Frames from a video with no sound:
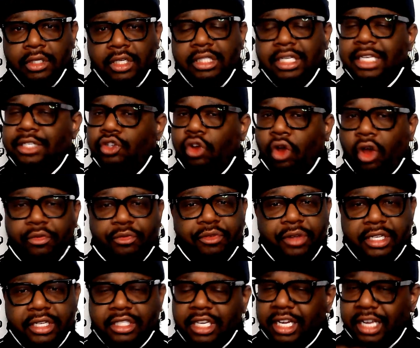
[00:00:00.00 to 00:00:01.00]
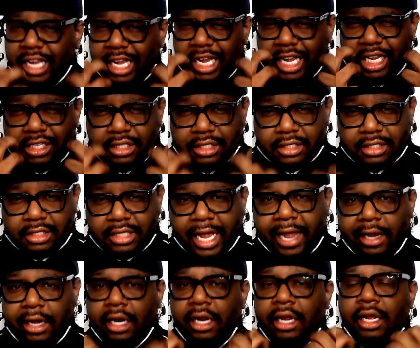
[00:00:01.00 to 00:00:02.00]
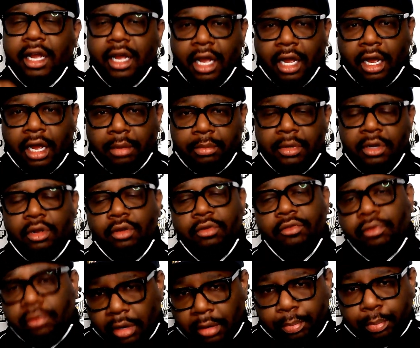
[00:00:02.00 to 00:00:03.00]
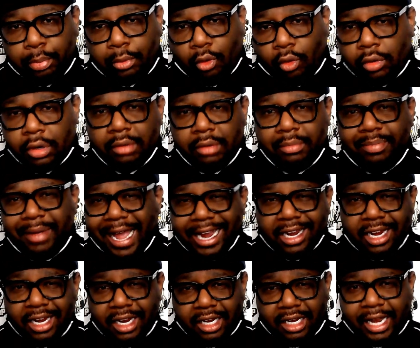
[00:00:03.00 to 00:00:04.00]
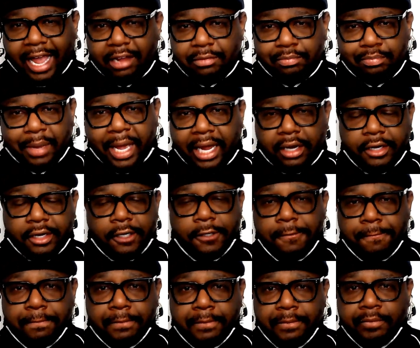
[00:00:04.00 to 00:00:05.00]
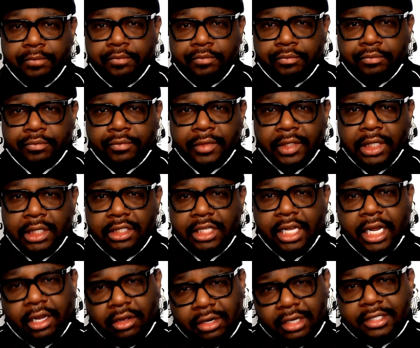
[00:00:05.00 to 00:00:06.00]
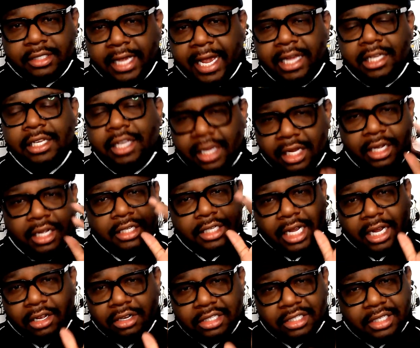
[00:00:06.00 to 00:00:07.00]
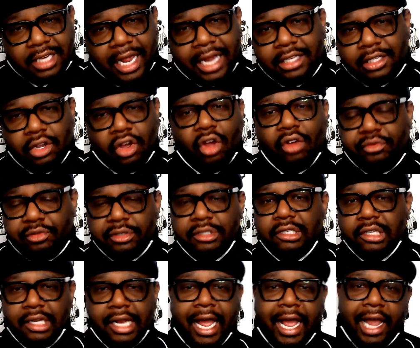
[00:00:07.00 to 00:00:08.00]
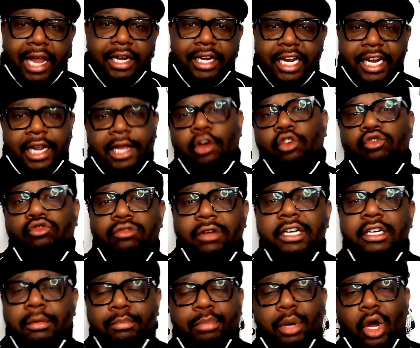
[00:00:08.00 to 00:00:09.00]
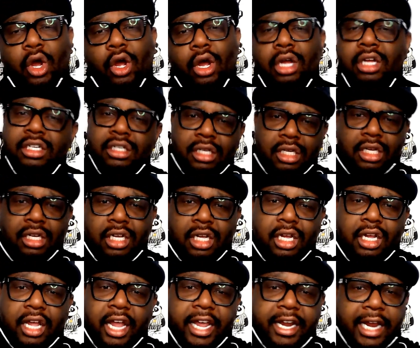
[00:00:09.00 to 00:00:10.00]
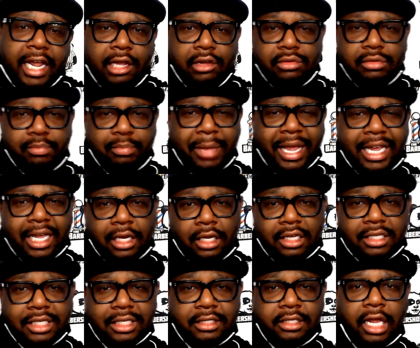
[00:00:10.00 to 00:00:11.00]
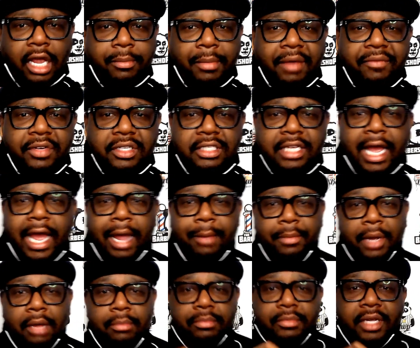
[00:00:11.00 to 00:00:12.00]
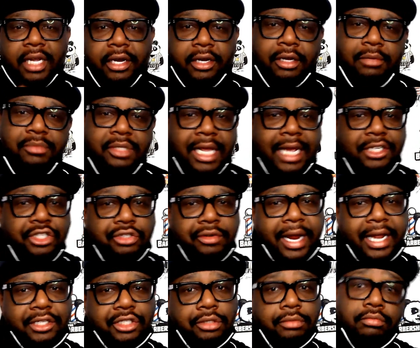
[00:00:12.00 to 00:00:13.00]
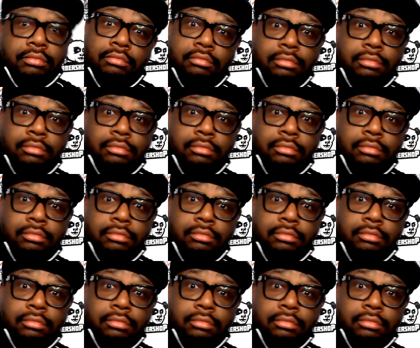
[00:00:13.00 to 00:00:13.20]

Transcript: This offense is set up for a quarterback like Baker. They're going to take the offensive line and they're going to run the ball and they're going to make it look the same every time. Oh, here comes that stretch.